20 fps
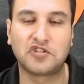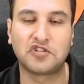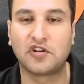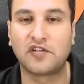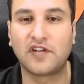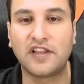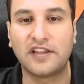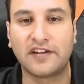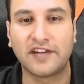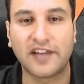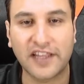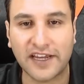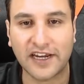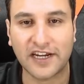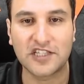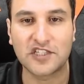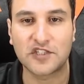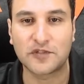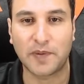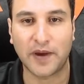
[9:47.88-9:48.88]
Children really
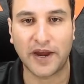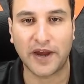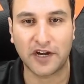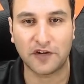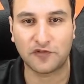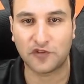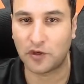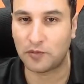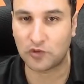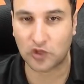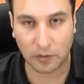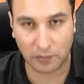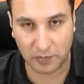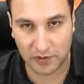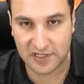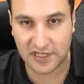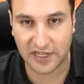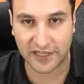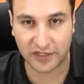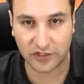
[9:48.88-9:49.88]
get inspired from
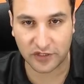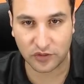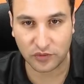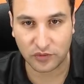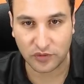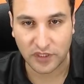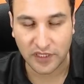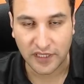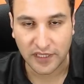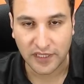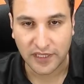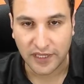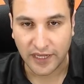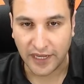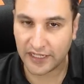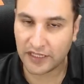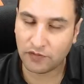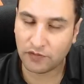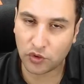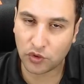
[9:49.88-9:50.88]
toppers like you.
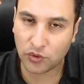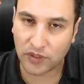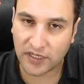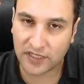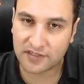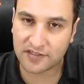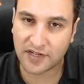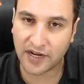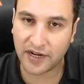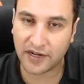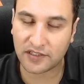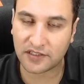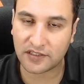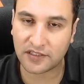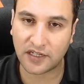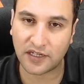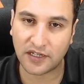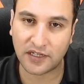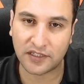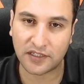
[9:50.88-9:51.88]
And they want to understand
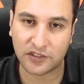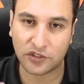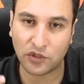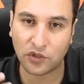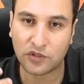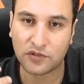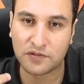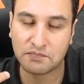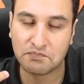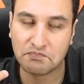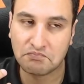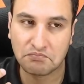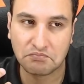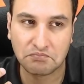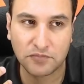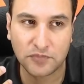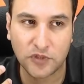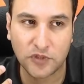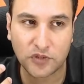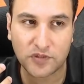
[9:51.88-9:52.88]

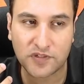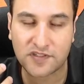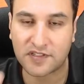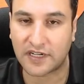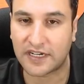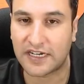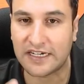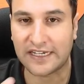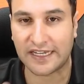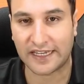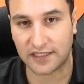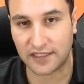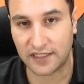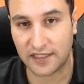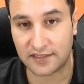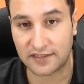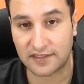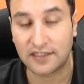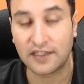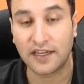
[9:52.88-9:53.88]
your study
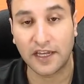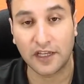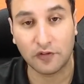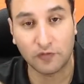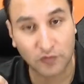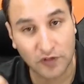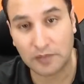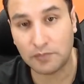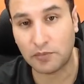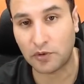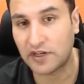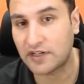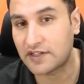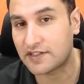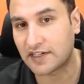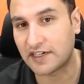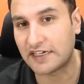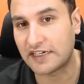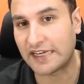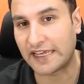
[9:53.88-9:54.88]
techniques. And one
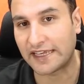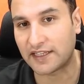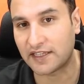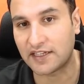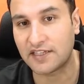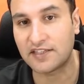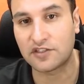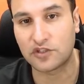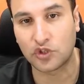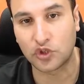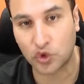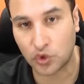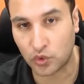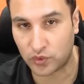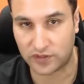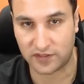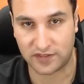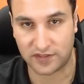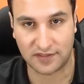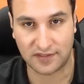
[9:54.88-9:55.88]
important study technique is
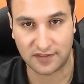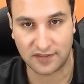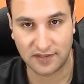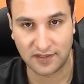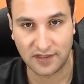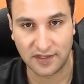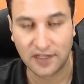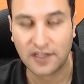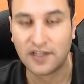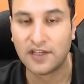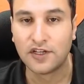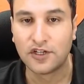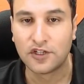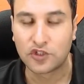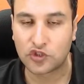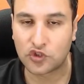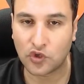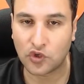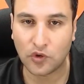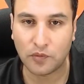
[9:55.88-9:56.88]
notes.
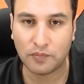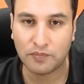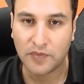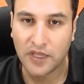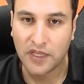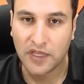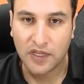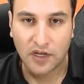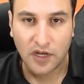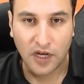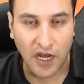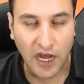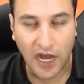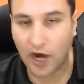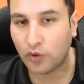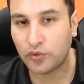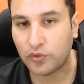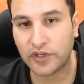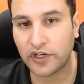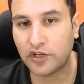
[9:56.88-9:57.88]
So,
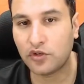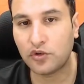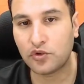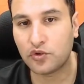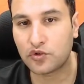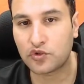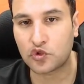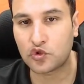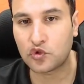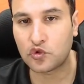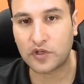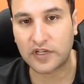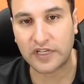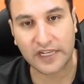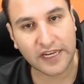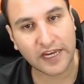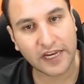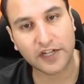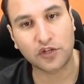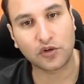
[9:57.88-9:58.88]
how did you used to
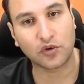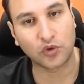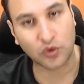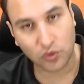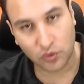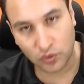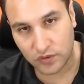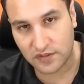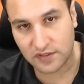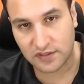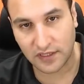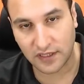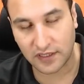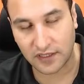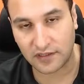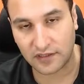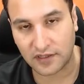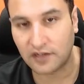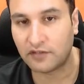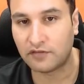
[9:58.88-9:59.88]
create your notes,
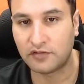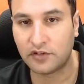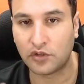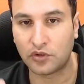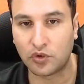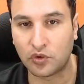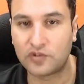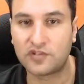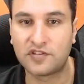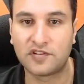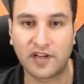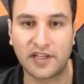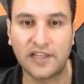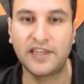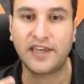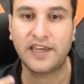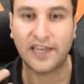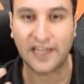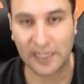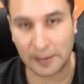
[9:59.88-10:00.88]
and did your notes
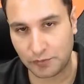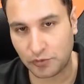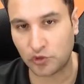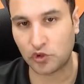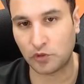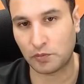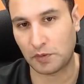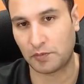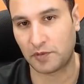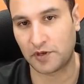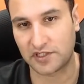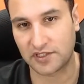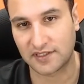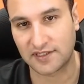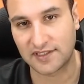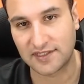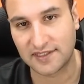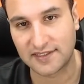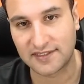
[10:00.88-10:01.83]
really help you in your preparation?